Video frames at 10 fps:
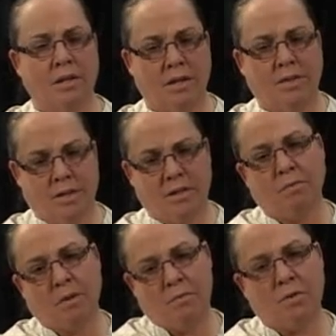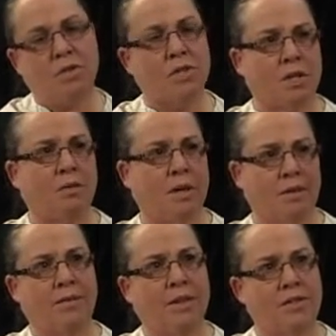The emergency
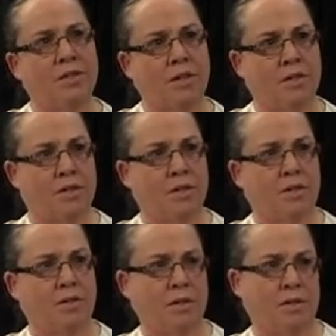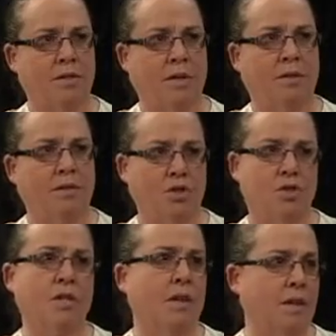relief in that sense is that
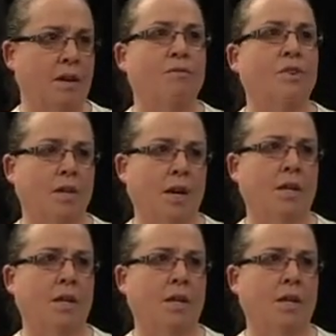just that everyday